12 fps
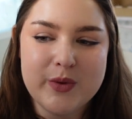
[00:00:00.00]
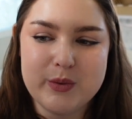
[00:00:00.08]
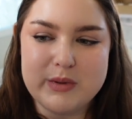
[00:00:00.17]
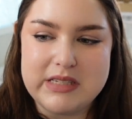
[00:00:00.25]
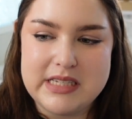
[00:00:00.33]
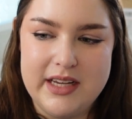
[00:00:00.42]

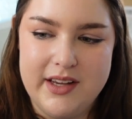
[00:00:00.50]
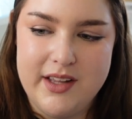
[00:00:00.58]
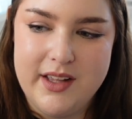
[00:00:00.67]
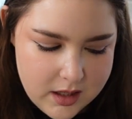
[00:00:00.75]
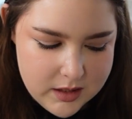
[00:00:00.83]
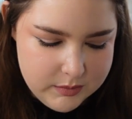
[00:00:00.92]
We'll see.
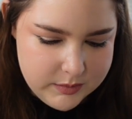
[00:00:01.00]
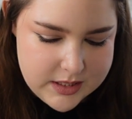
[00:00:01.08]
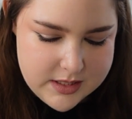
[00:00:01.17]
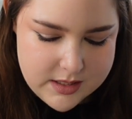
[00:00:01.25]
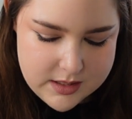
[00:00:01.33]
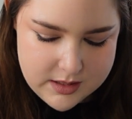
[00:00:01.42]
Oh,
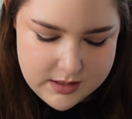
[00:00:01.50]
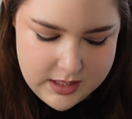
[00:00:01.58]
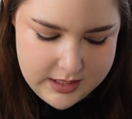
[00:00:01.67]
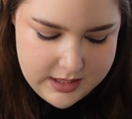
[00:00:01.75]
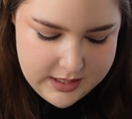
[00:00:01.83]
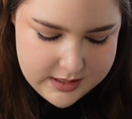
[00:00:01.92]
that's,
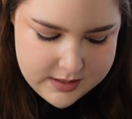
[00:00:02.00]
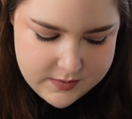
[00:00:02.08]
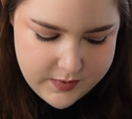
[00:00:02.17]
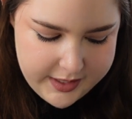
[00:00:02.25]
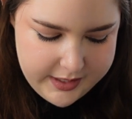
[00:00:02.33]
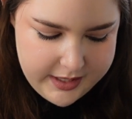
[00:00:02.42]
I think it's
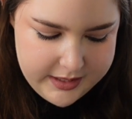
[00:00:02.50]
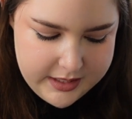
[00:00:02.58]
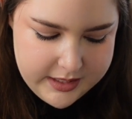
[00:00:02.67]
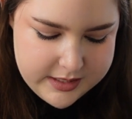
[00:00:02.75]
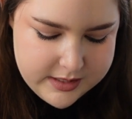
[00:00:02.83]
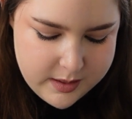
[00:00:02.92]
fine. I
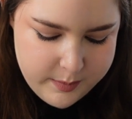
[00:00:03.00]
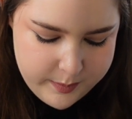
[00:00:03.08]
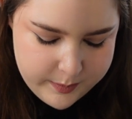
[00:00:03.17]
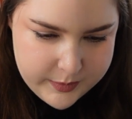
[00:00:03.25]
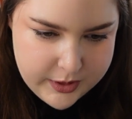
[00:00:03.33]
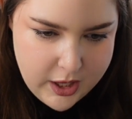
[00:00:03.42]
think it's
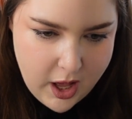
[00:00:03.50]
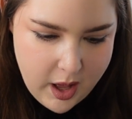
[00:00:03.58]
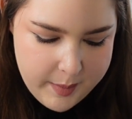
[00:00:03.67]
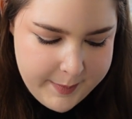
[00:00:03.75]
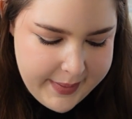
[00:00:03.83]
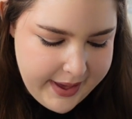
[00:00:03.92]

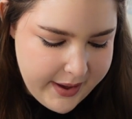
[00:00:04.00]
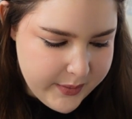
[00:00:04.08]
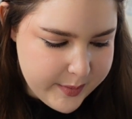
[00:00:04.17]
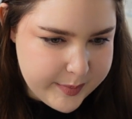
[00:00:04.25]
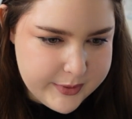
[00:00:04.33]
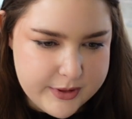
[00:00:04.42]

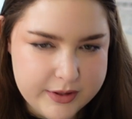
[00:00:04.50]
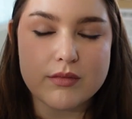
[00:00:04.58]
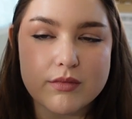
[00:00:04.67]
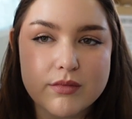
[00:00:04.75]
comparable.